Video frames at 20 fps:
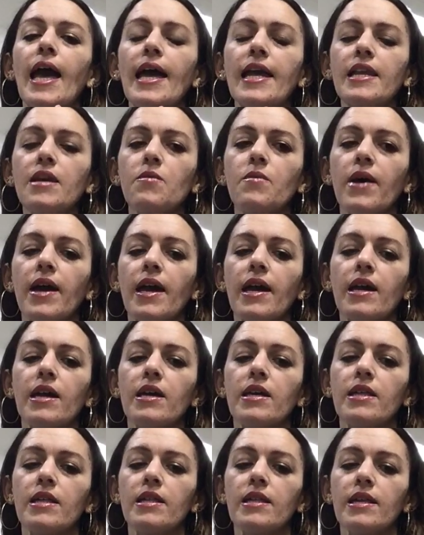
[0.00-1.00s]

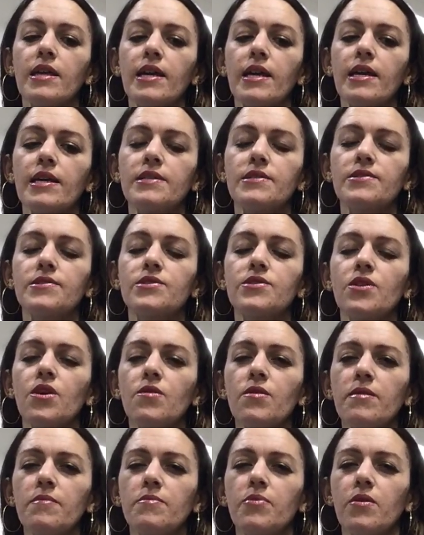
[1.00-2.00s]
Anyway, it's
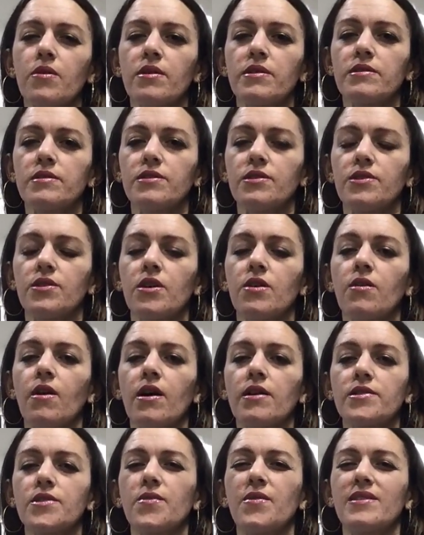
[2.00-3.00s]
so important to know
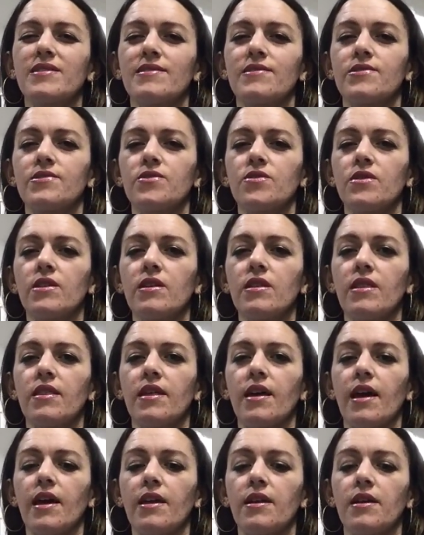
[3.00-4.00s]
also as a
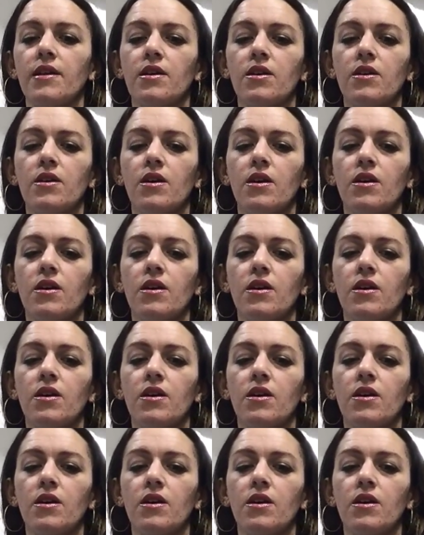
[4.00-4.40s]
student that